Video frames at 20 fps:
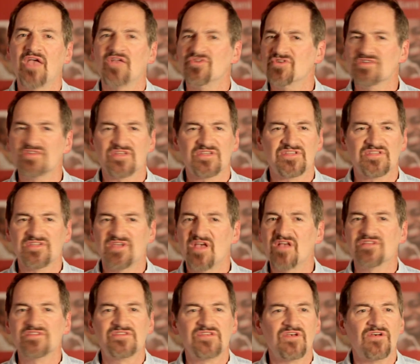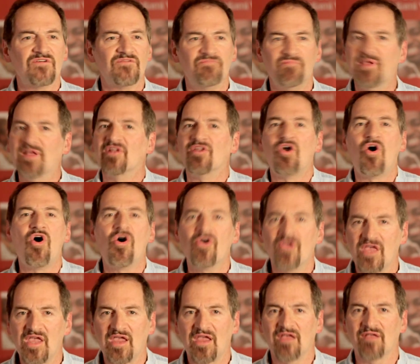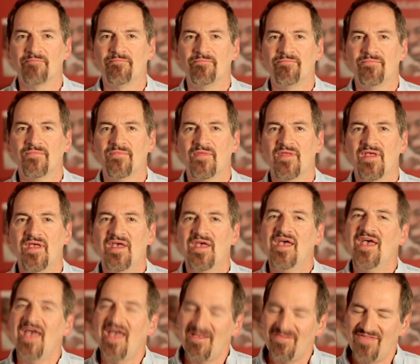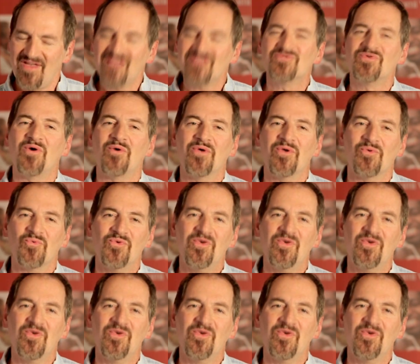and just a sense of belonging. And that's what we